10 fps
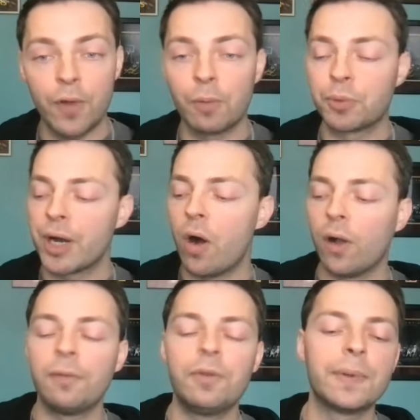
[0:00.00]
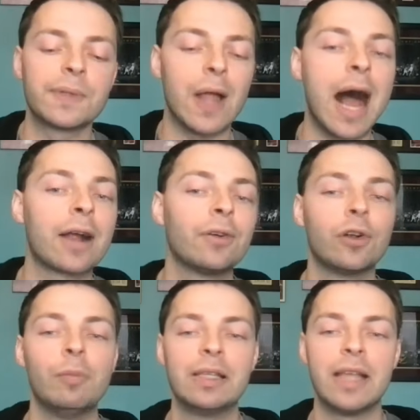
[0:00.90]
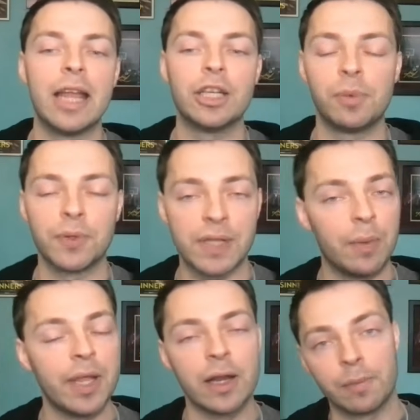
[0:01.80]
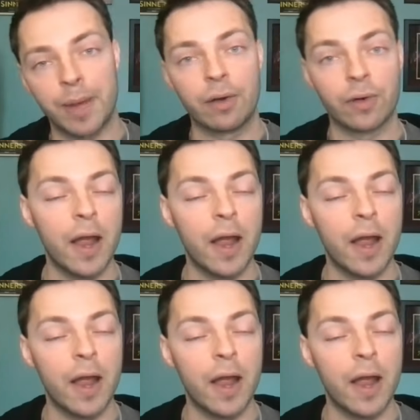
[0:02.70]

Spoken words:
They'll bring all of those locker room intangibles that we hear about,